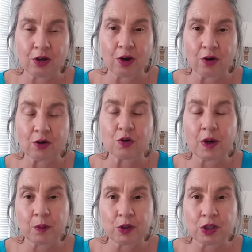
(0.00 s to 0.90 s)
No. Do
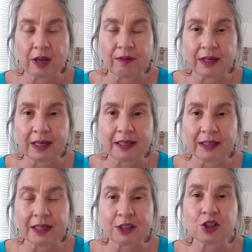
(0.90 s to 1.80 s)
I wish to have a
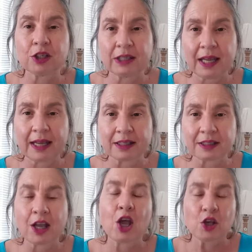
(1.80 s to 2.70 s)
clean kitchen?
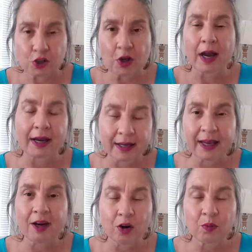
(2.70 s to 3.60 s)
Yes. So I
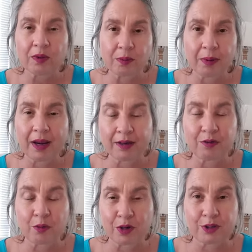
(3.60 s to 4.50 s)
get on with the pain
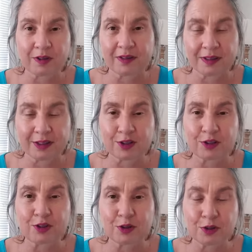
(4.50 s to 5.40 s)
of washing the
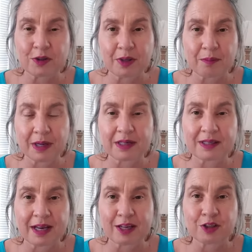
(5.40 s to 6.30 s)
dishes, do some
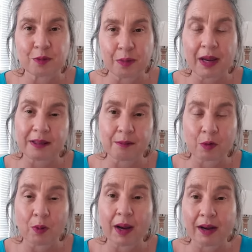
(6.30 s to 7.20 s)
meditation, pack them
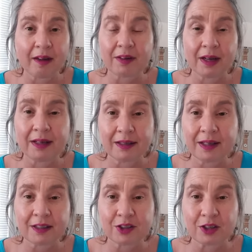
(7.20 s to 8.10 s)
away, and have a clean
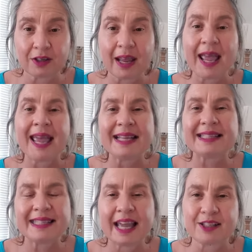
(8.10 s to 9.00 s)
kitchen.
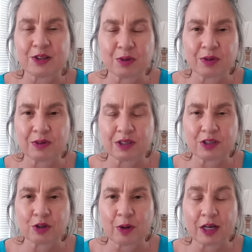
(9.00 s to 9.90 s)
It's that sort of
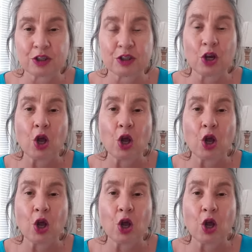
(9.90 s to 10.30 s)
situation.